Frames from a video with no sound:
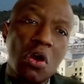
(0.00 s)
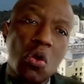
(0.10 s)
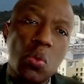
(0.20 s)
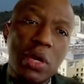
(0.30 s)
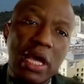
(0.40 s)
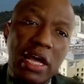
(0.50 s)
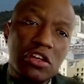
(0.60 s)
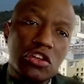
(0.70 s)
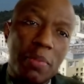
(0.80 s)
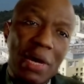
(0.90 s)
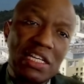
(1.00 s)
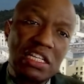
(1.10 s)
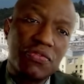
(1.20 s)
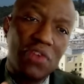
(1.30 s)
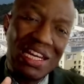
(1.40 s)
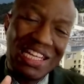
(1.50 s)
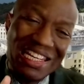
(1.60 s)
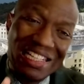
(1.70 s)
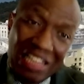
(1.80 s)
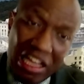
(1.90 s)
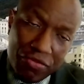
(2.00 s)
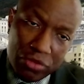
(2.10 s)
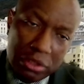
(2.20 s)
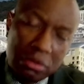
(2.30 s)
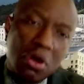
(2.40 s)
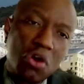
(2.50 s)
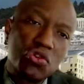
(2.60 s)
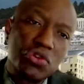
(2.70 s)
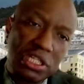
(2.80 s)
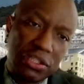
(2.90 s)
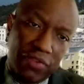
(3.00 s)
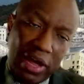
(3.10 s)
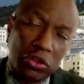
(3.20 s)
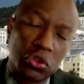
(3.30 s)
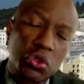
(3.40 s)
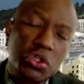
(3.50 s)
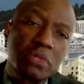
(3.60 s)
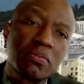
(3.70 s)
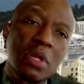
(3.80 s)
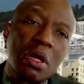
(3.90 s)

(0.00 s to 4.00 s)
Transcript: We ended up identifying 11 risk factors